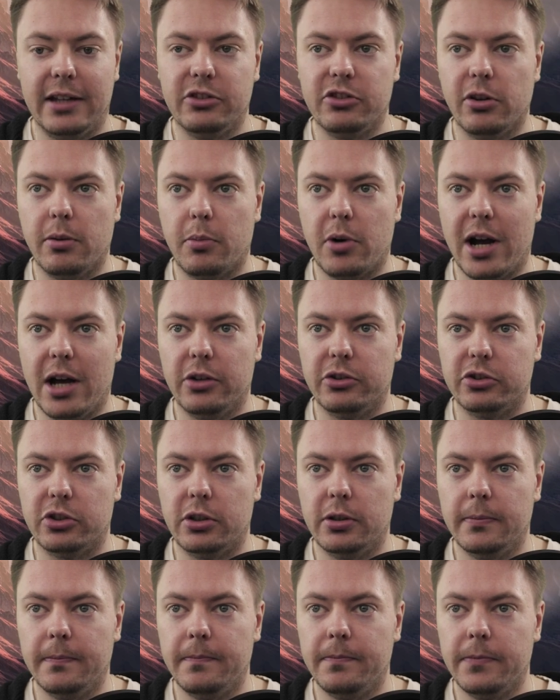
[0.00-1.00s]
to the
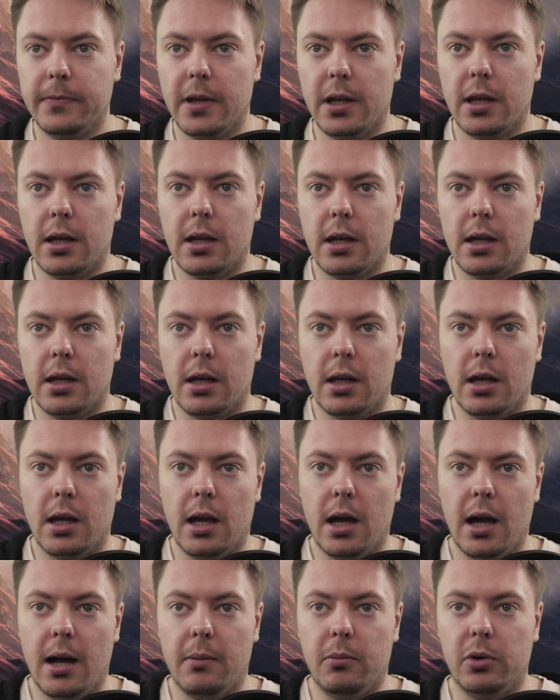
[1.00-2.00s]
browser
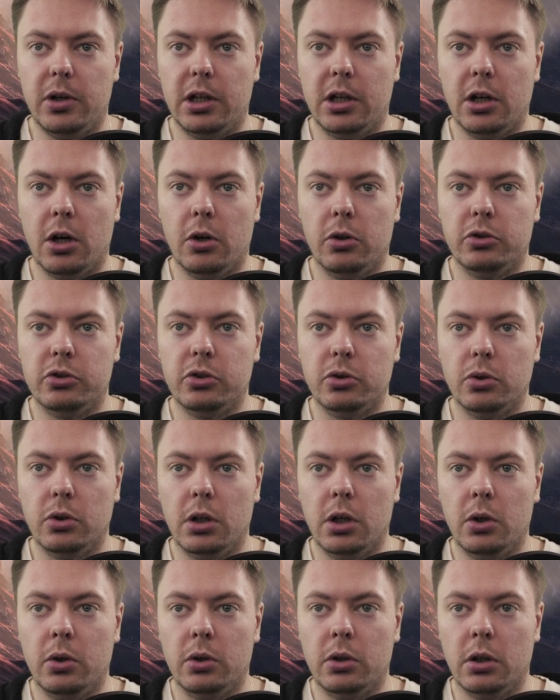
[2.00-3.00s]
and we go to
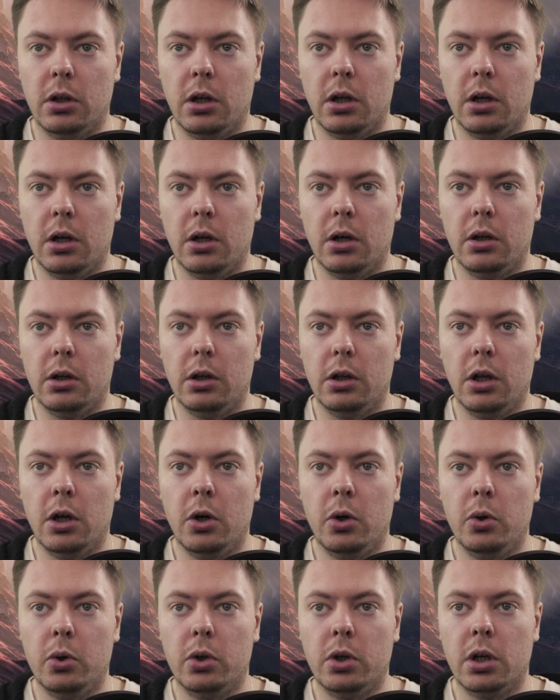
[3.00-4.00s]
local
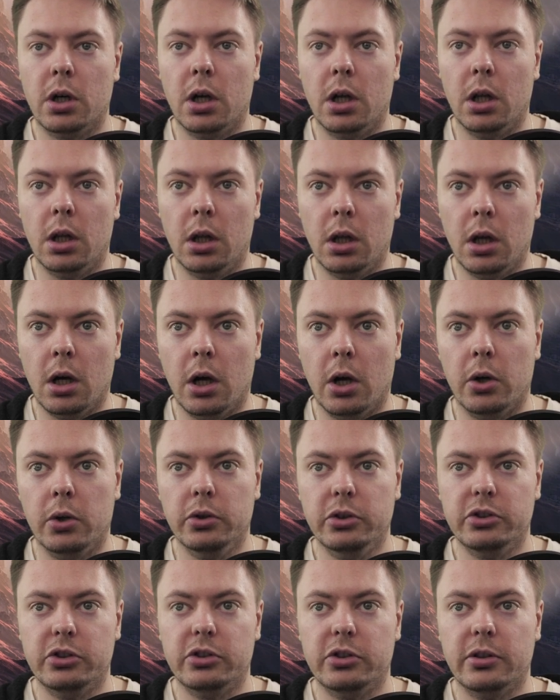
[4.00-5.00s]

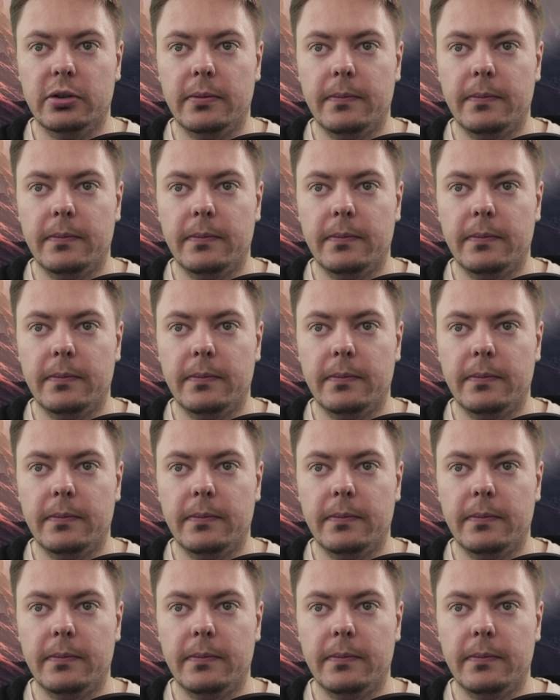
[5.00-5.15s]
localhost